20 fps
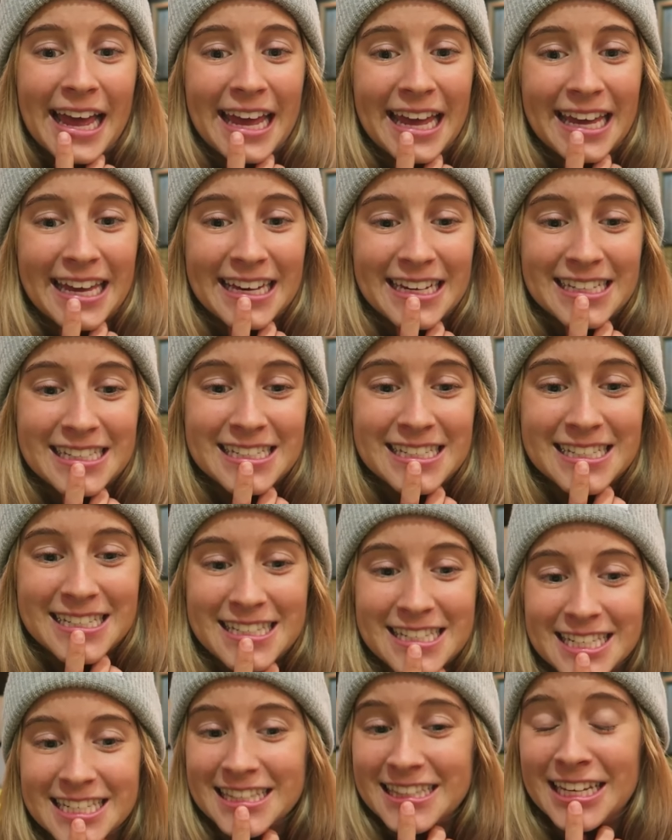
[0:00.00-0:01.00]
And
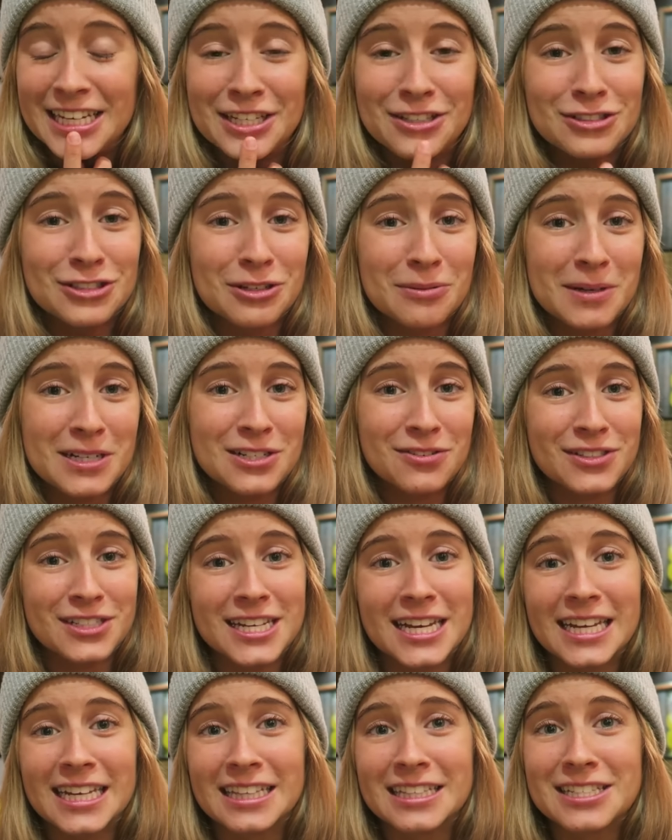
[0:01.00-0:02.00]
thank you so much for
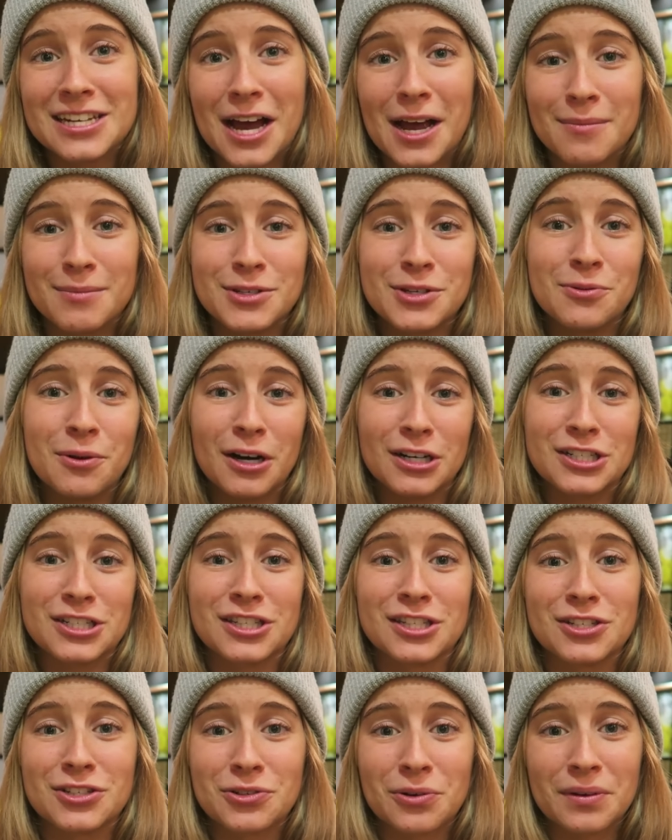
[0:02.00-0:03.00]
taking the time to
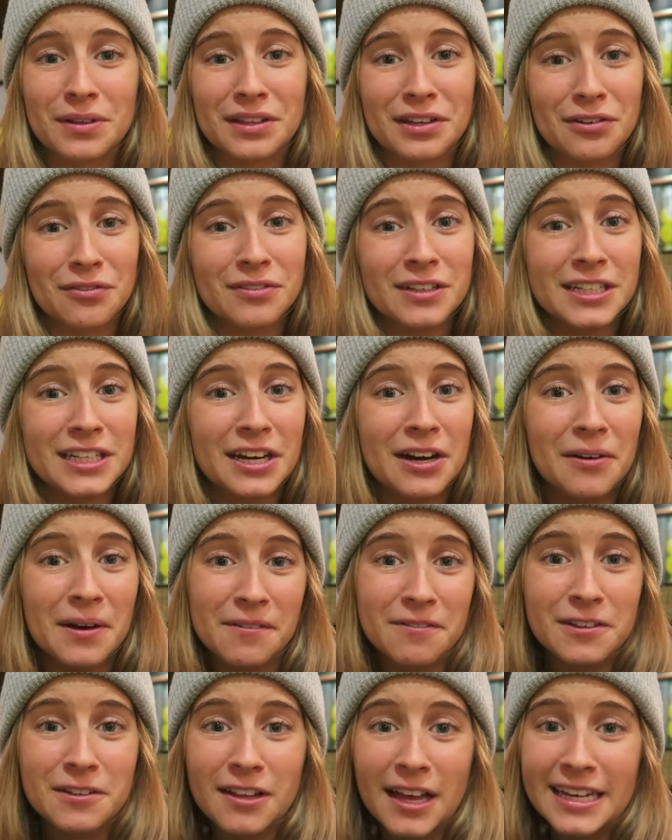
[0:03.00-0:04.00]
watch this short little video.
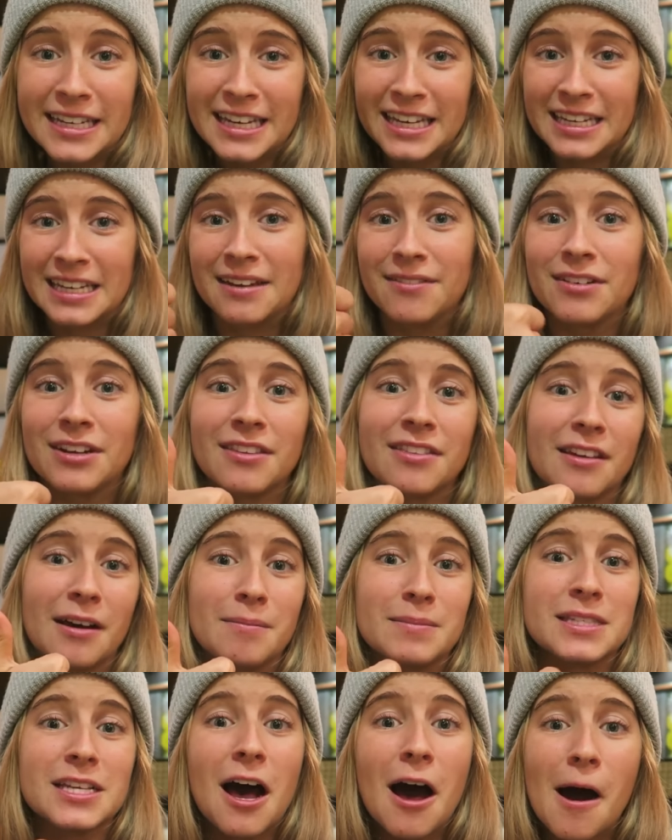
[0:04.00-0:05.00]
If you like it, give it a
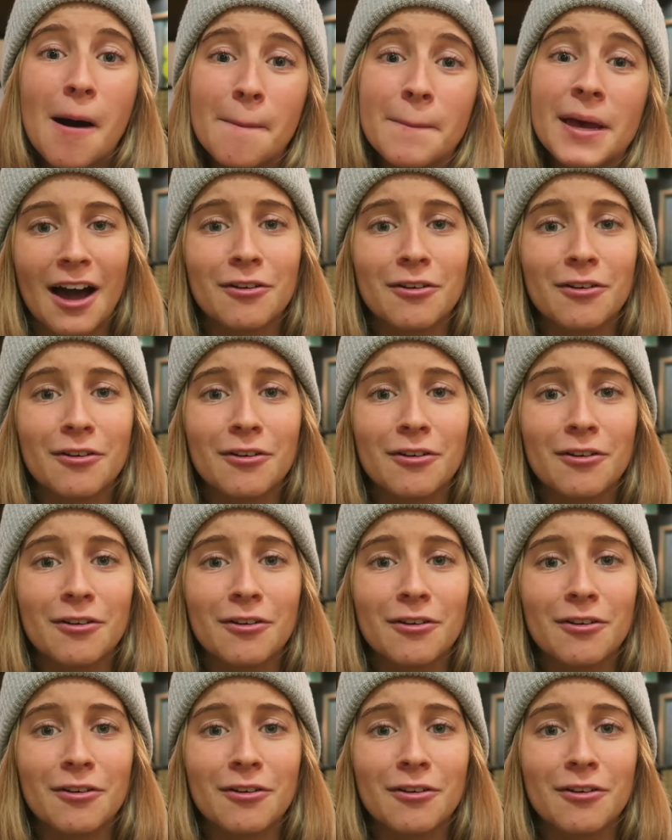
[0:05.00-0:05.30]
thumbs up.